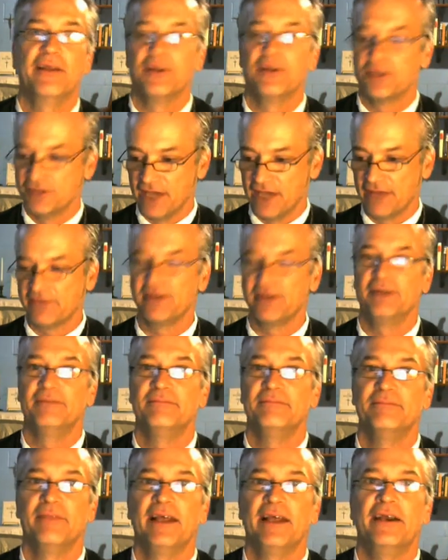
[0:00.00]
There's nothing
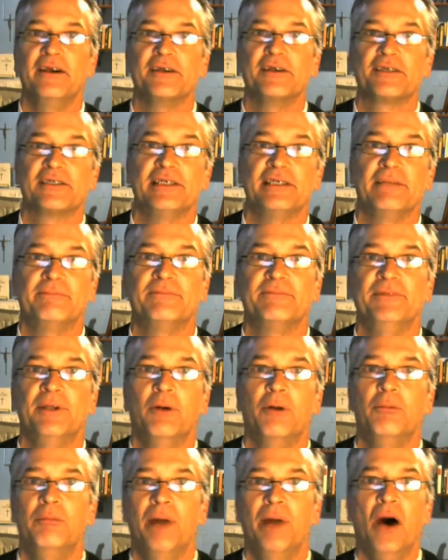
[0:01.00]
there except,
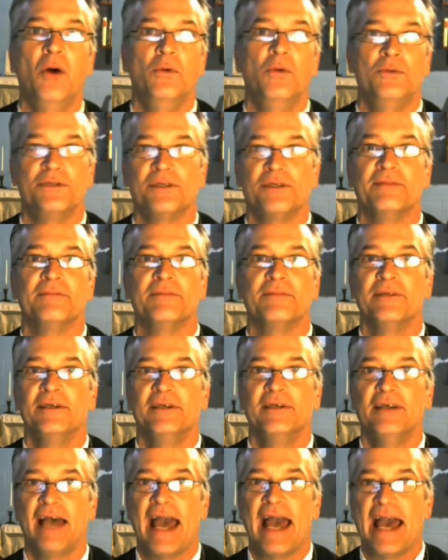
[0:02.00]
bones and
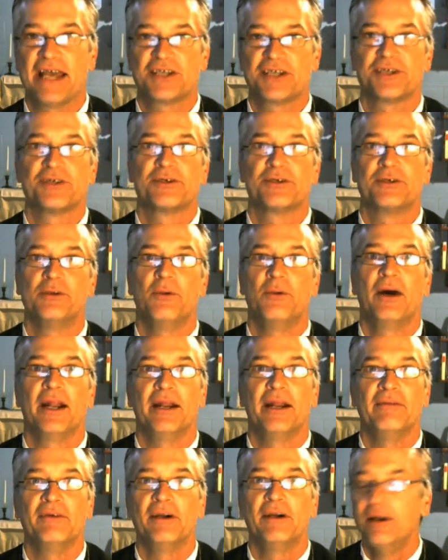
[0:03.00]
ashes or
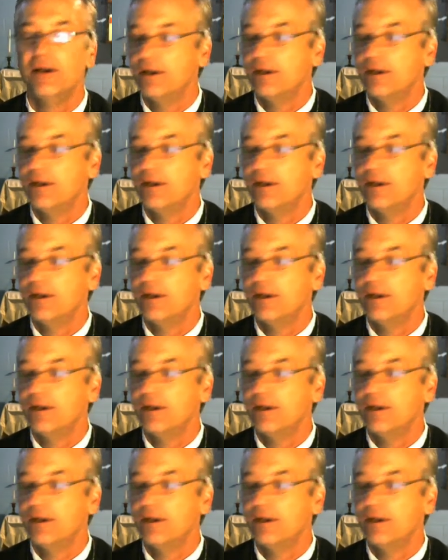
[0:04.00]
whatever.